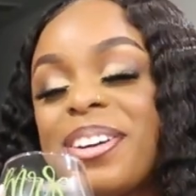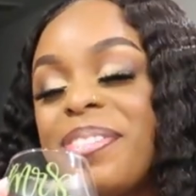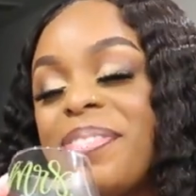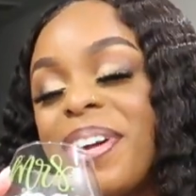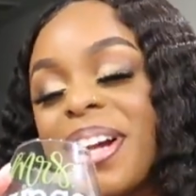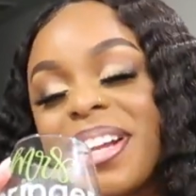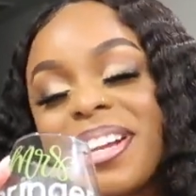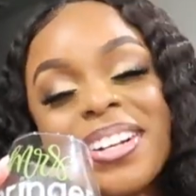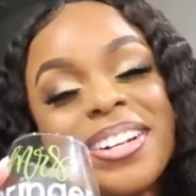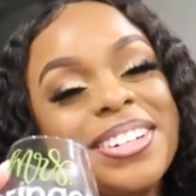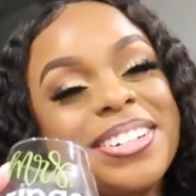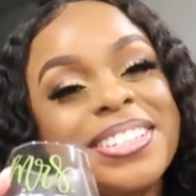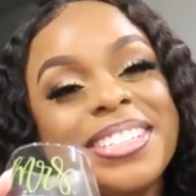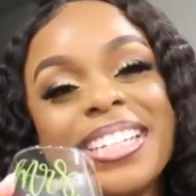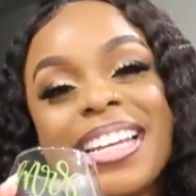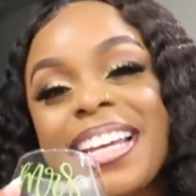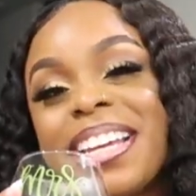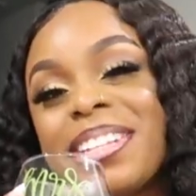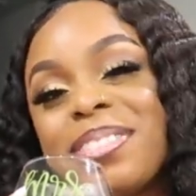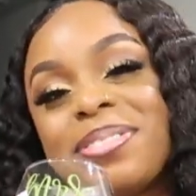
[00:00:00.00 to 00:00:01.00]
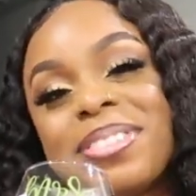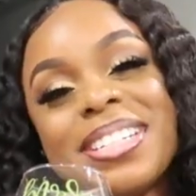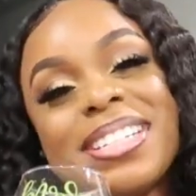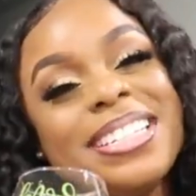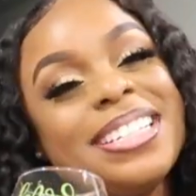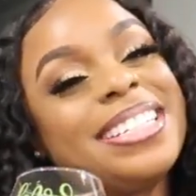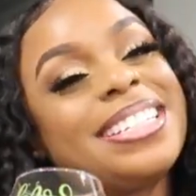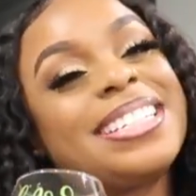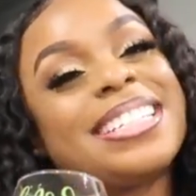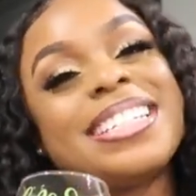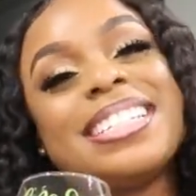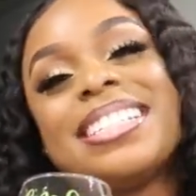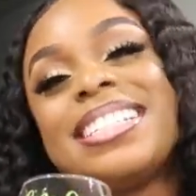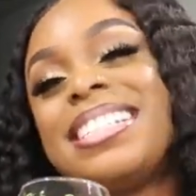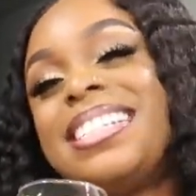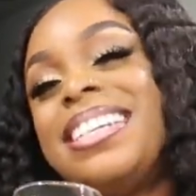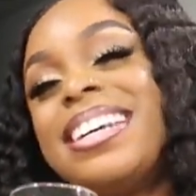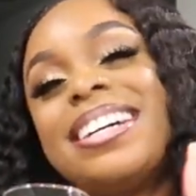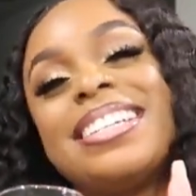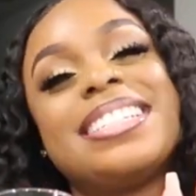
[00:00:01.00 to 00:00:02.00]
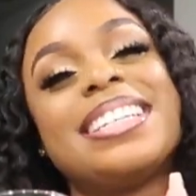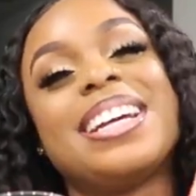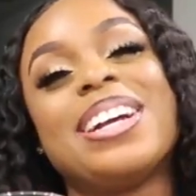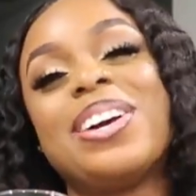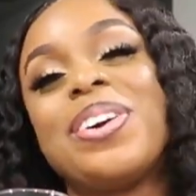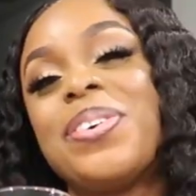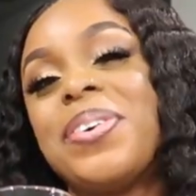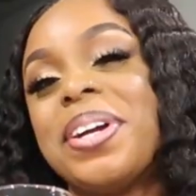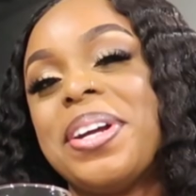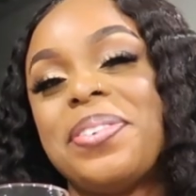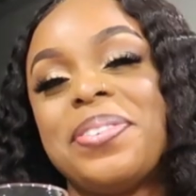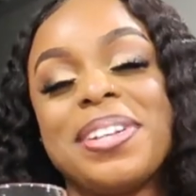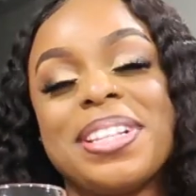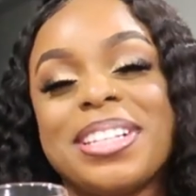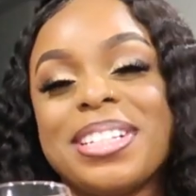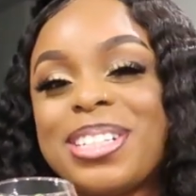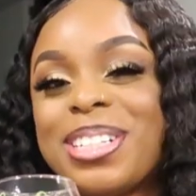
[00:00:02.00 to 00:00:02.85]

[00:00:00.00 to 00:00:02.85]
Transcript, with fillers: My girl Jasmine, she just doesn't quit with the